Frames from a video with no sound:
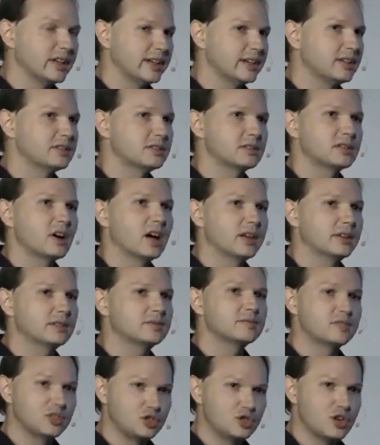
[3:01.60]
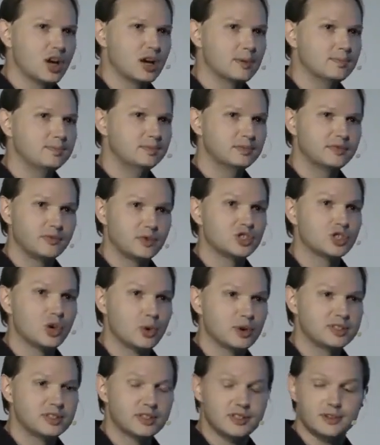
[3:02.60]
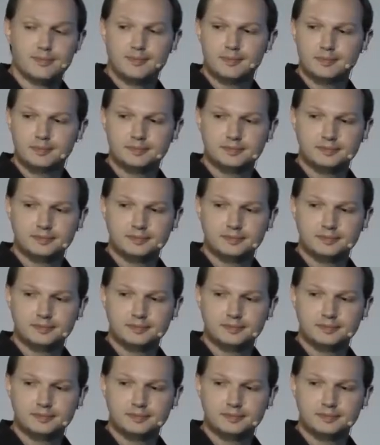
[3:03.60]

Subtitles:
click on the job if we show it to them.